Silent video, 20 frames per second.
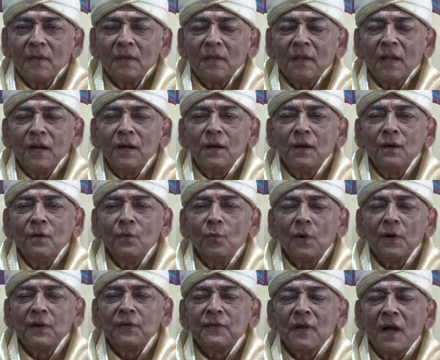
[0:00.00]
Then
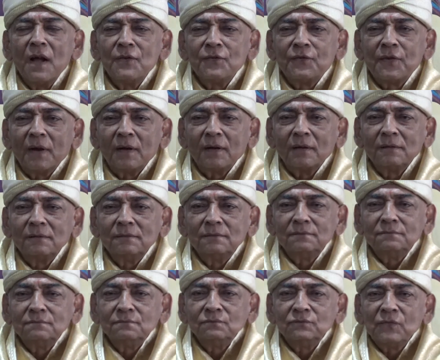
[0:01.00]
what is the answer?
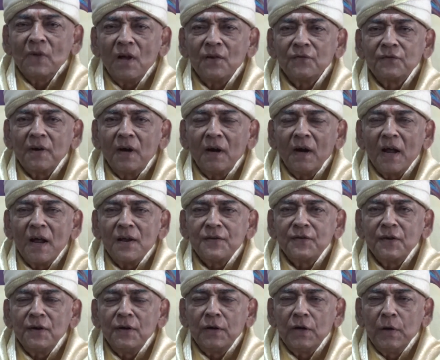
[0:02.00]
The answer lies
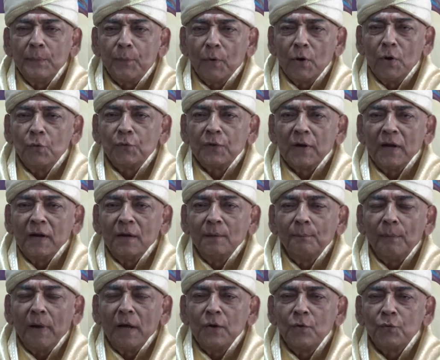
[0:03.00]
in
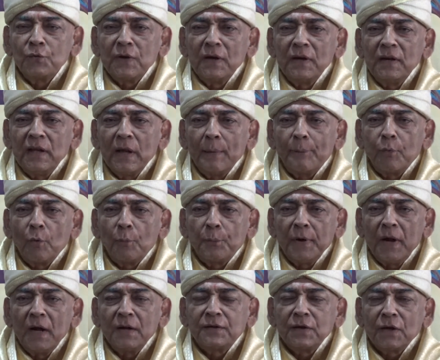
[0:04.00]
depolluting by using the
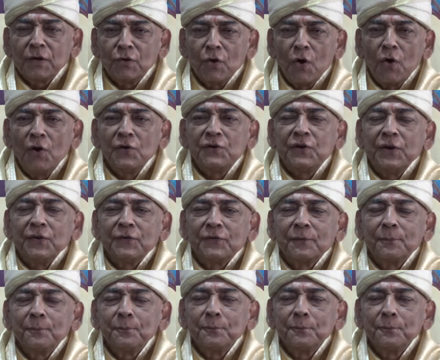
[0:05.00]
appropriate technologies